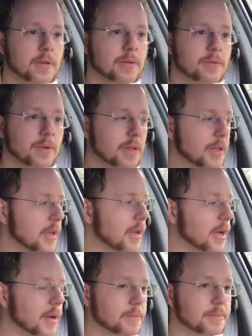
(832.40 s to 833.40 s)
really
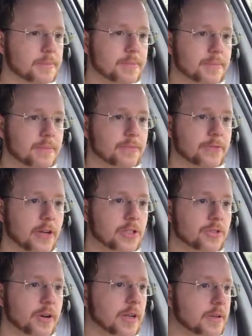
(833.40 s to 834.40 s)

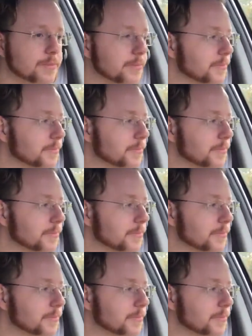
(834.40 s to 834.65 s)
frustrating,